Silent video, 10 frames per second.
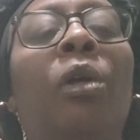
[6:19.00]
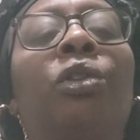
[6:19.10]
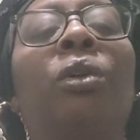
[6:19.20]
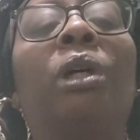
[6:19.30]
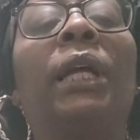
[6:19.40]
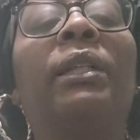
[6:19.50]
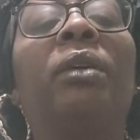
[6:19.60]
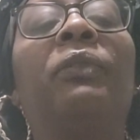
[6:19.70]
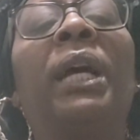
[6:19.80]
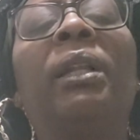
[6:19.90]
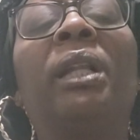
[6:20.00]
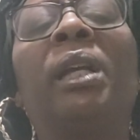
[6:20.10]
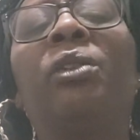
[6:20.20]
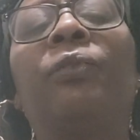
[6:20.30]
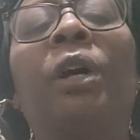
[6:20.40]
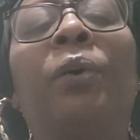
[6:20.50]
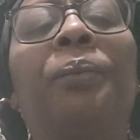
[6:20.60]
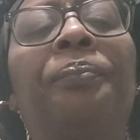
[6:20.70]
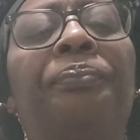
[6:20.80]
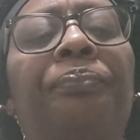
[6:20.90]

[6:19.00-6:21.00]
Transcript: So collective, let things flow.